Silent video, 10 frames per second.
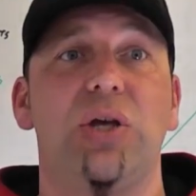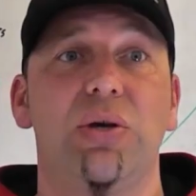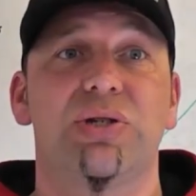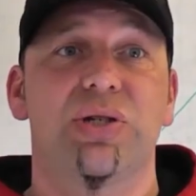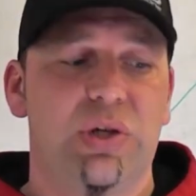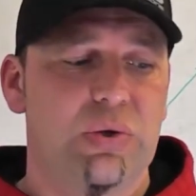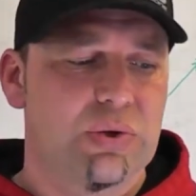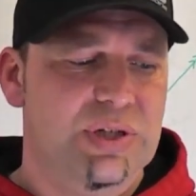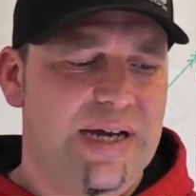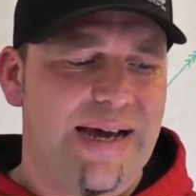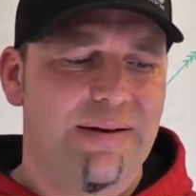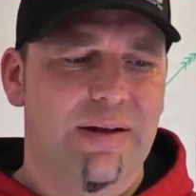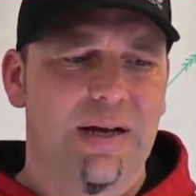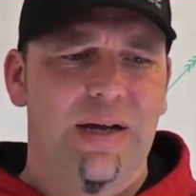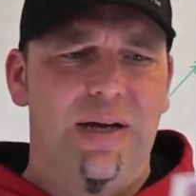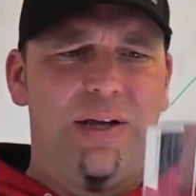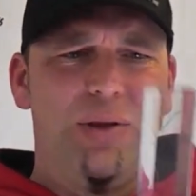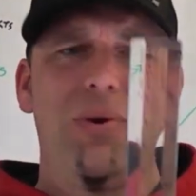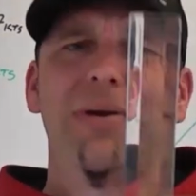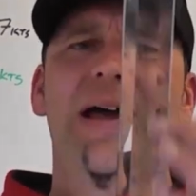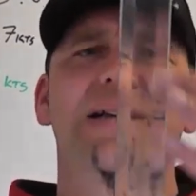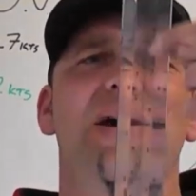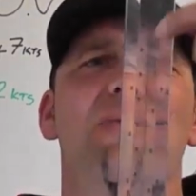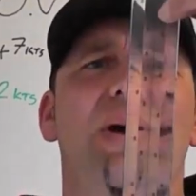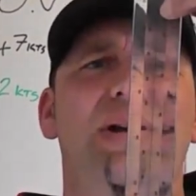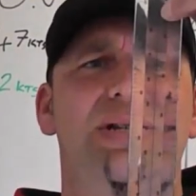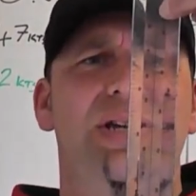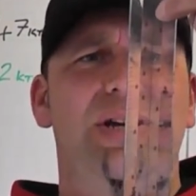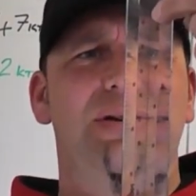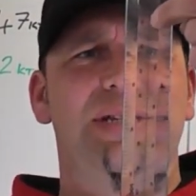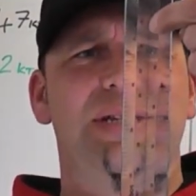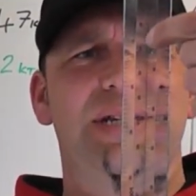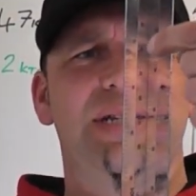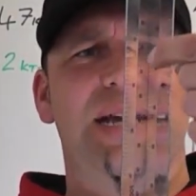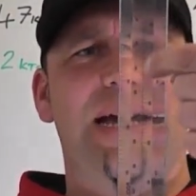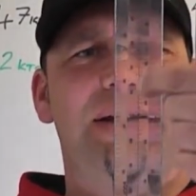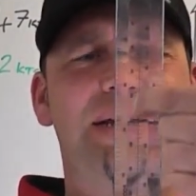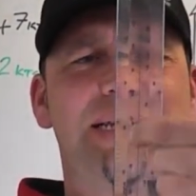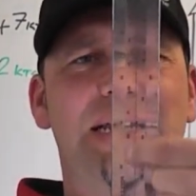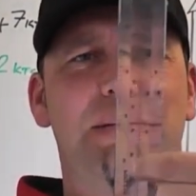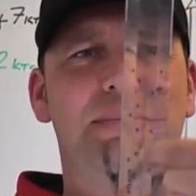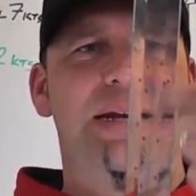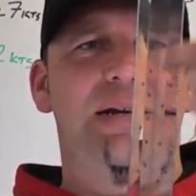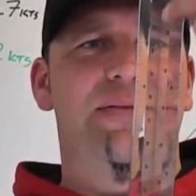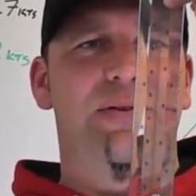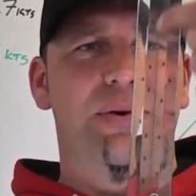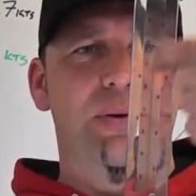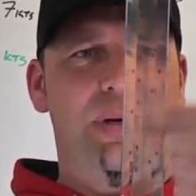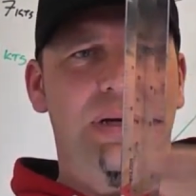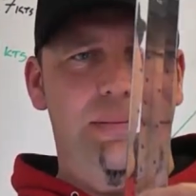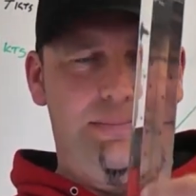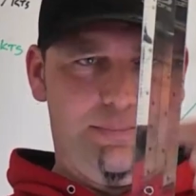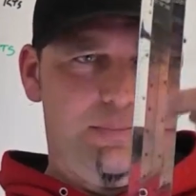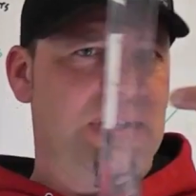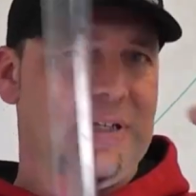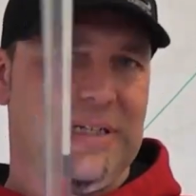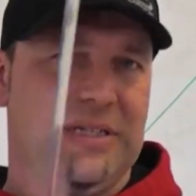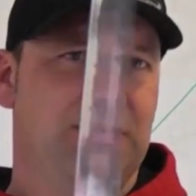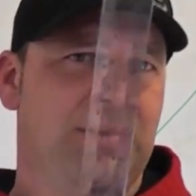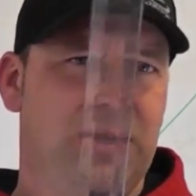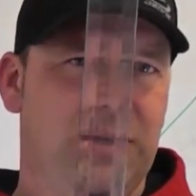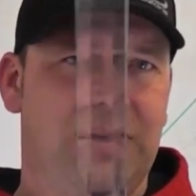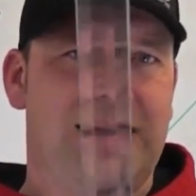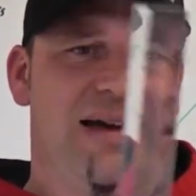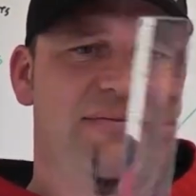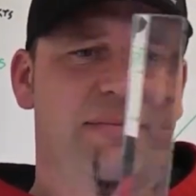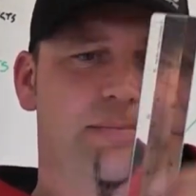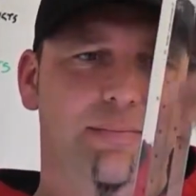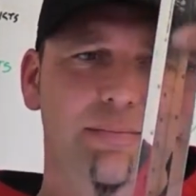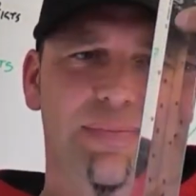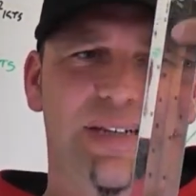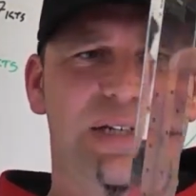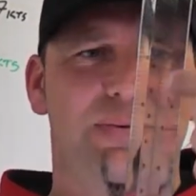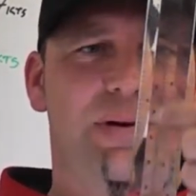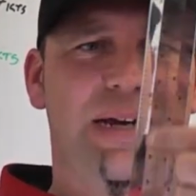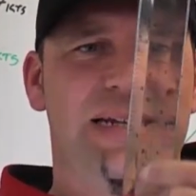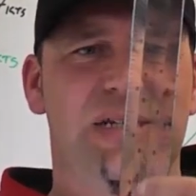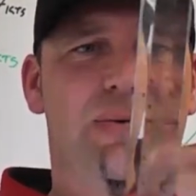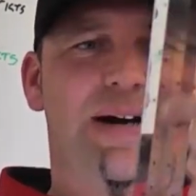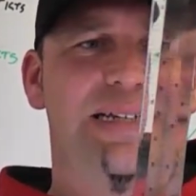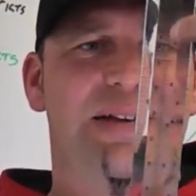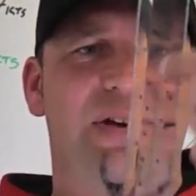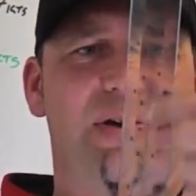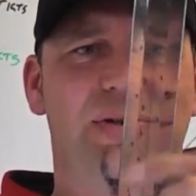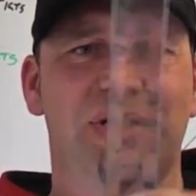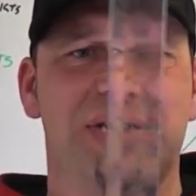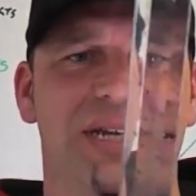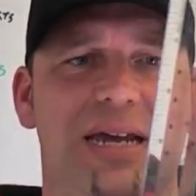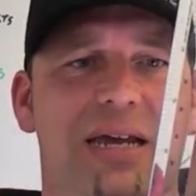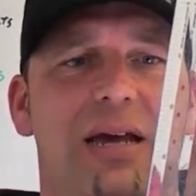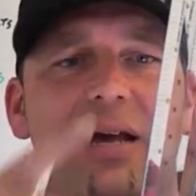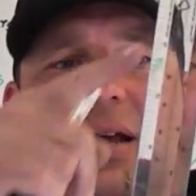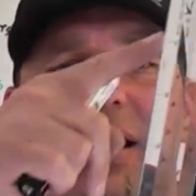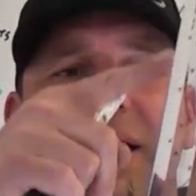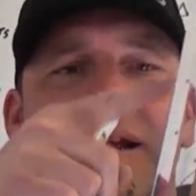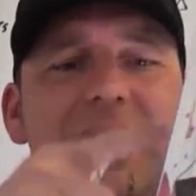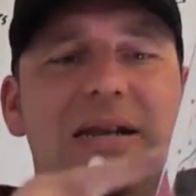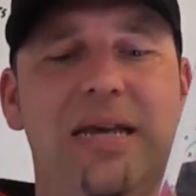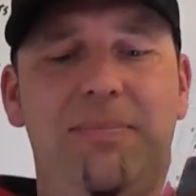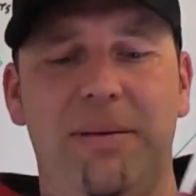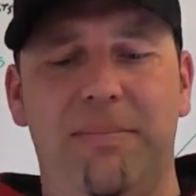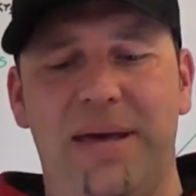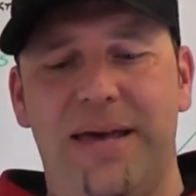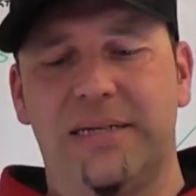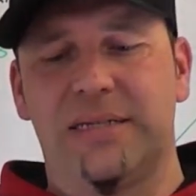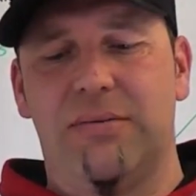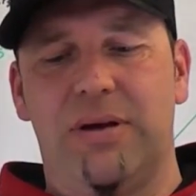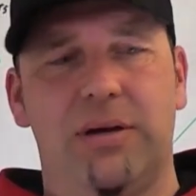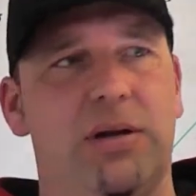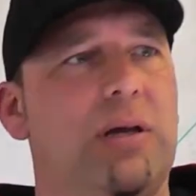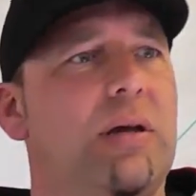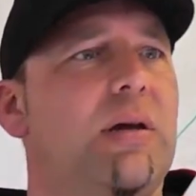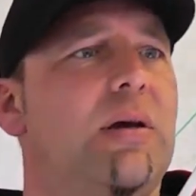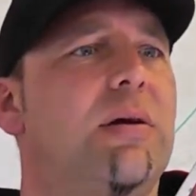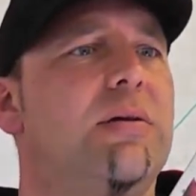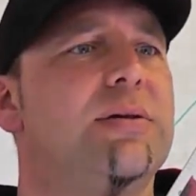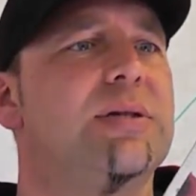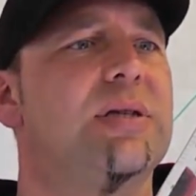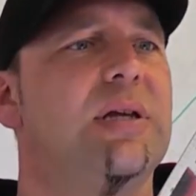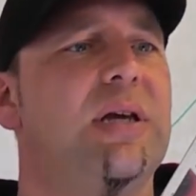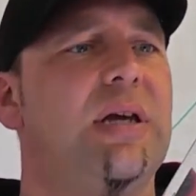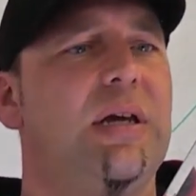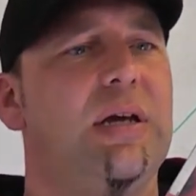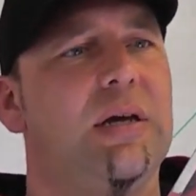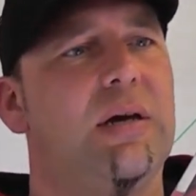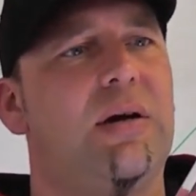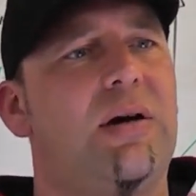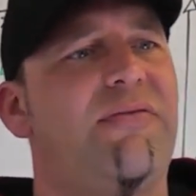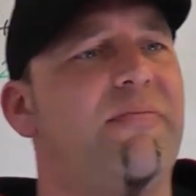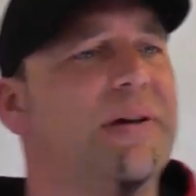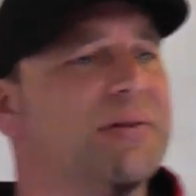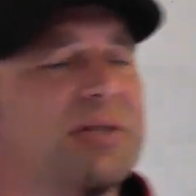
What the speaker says: used to your scale. The one I don't want you to use is a scale that's in the middle of the ruler. This is something that you'll have. This one gets quite difficult to see. And again, keep it big, so I'm going to use the 1/2 mil